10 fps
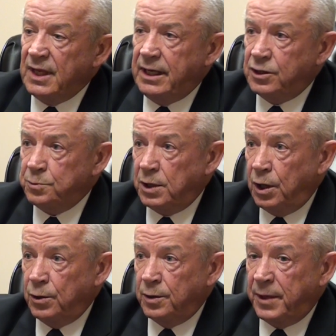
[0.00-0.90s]
is
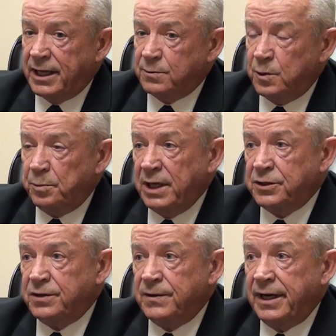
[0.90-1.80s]
below the maximum
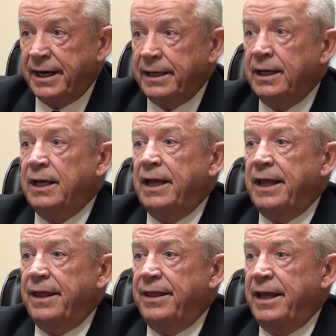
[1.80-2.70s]
pension rate,
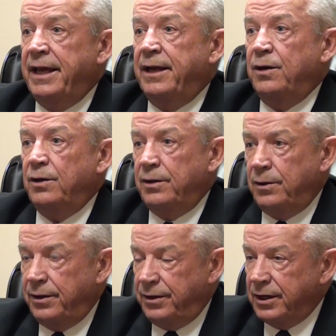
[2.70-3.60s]
then
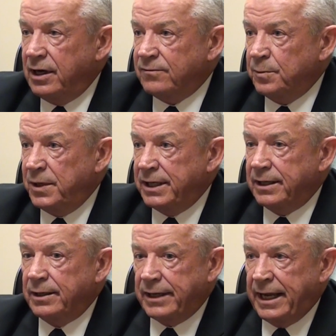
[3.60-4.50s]
the
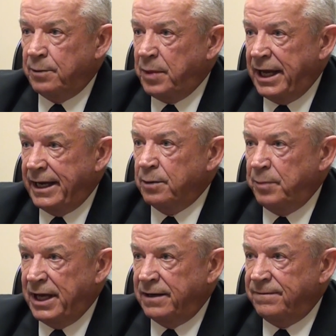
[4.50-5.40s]
government can pay a
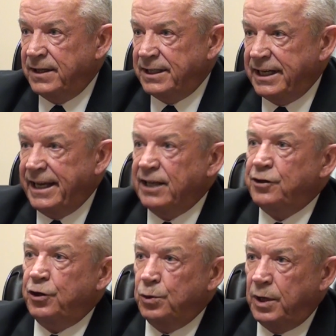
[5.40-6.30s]
benefit to
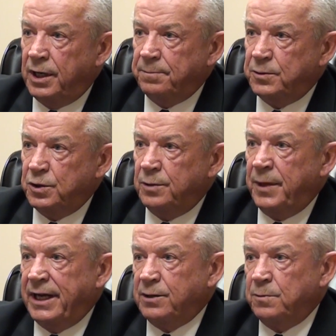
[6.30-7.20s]
get you up to the
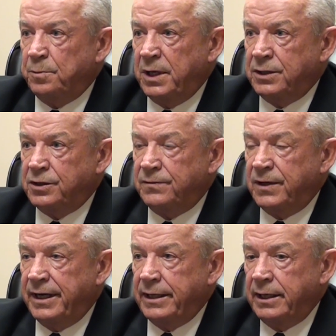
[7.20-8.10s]
maximum pension
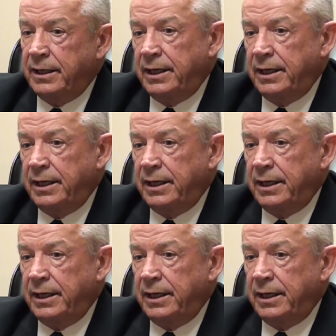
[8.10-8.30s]
rate.